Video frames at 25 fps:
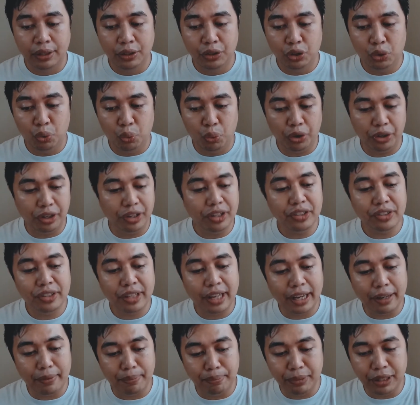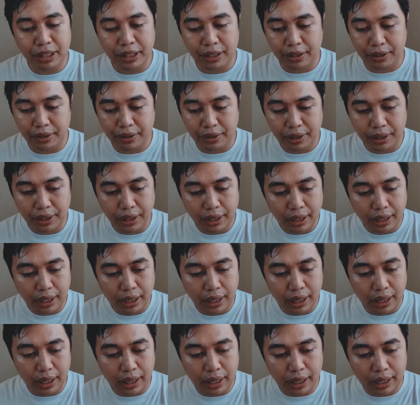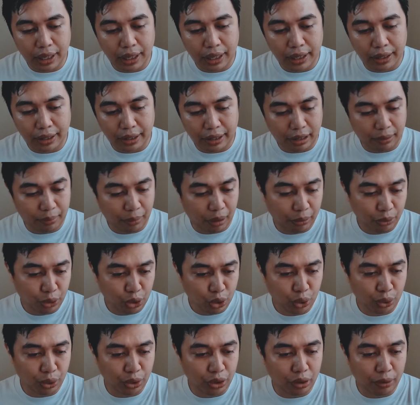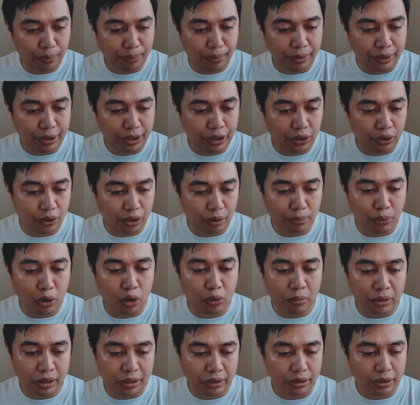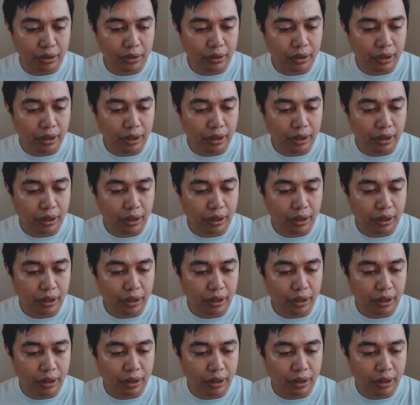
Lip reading: So what does that mean? And I'll show you here in a moment.